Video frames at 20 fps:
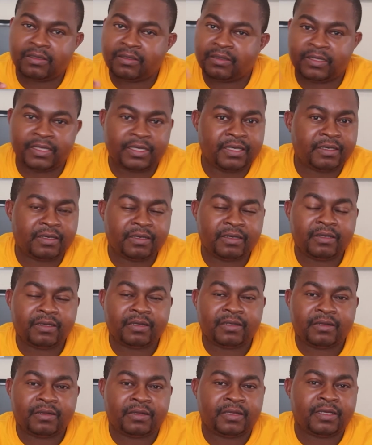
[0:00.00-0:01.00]
Then
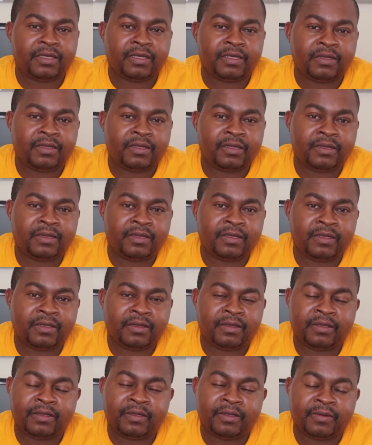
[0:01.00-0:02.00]

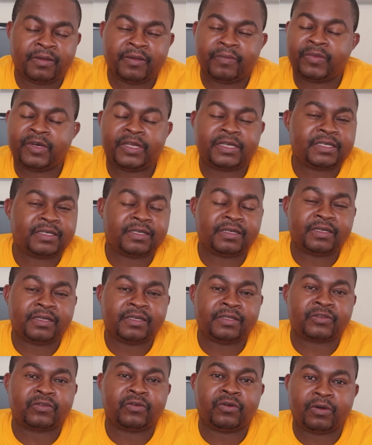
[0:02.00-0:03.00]
the battery
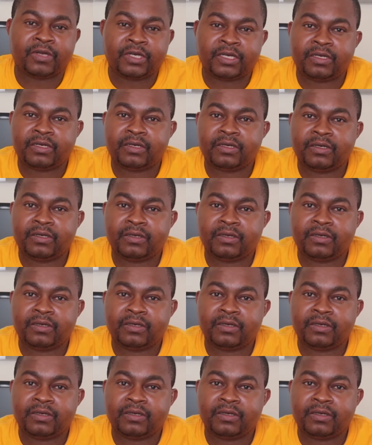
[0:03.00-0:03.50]
is gone.